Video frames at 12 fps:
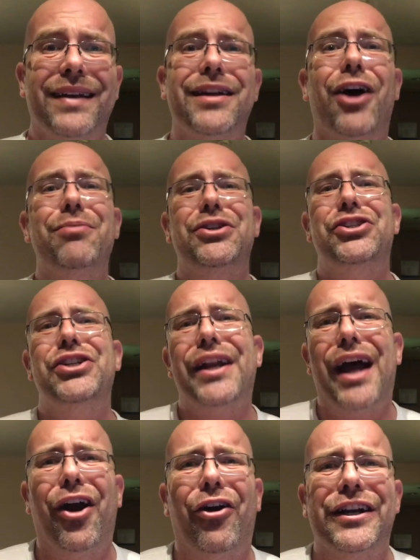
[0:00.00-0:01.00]
and tell me shit
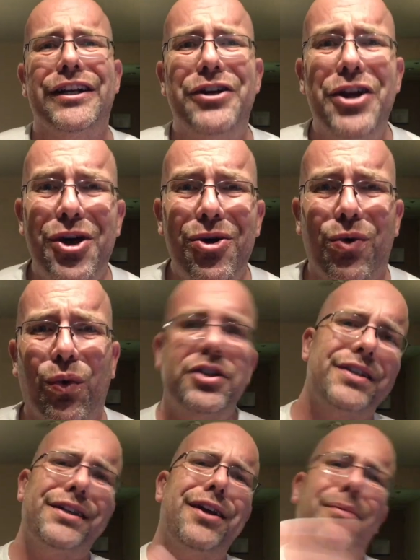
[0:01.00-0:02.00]
I already knew
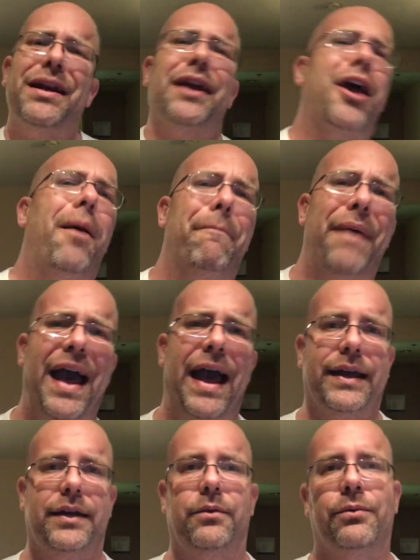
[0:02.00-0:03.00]
just to tell me to come
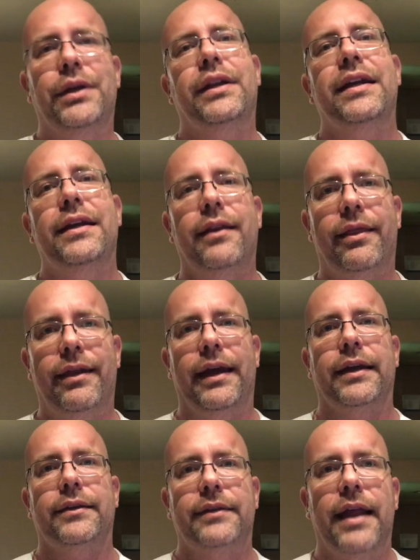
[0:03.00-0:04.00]
back. Really?
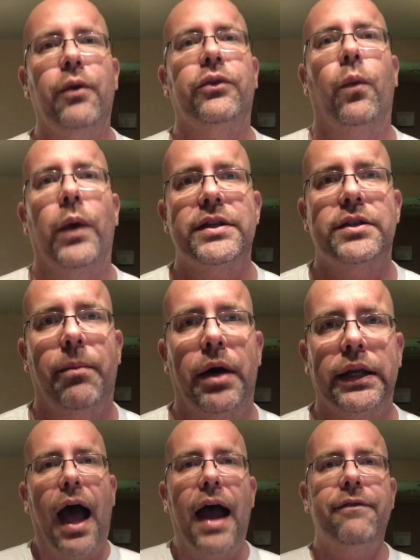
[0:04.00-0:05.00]
Thanks. That was a waste of
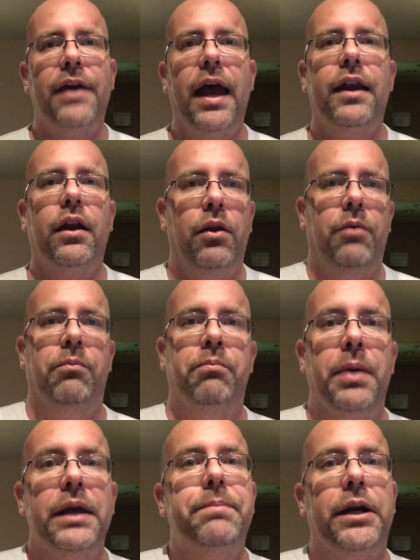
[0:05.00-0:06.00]
money. I've had a, uh,
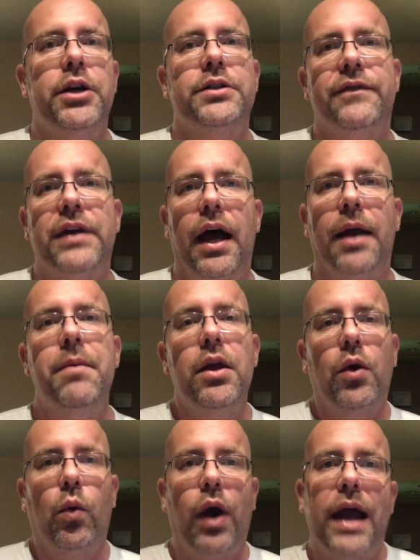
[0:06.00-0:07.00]
big periods of time
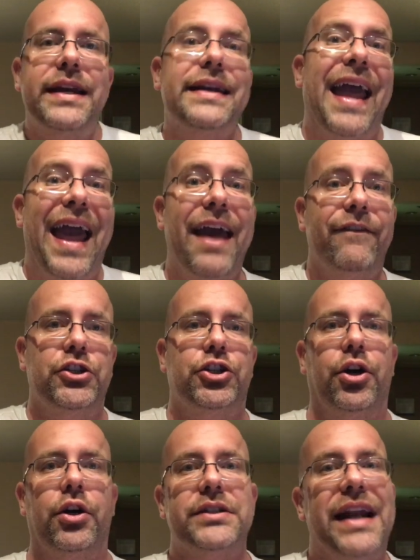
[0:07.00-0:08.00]
where I didn't have
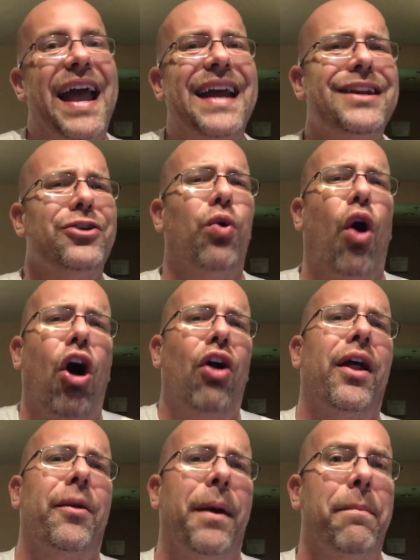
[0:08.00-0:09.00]
insurance and I had to do it all
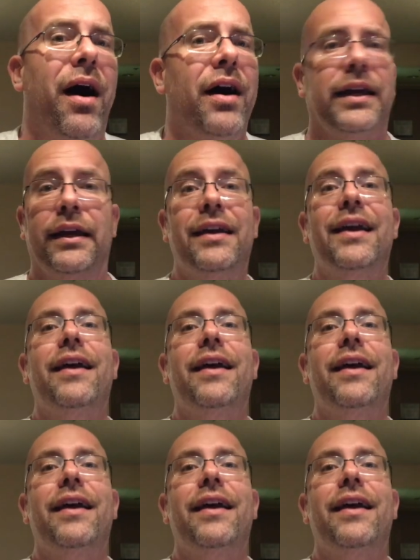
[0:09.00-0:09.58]
out of my pocket.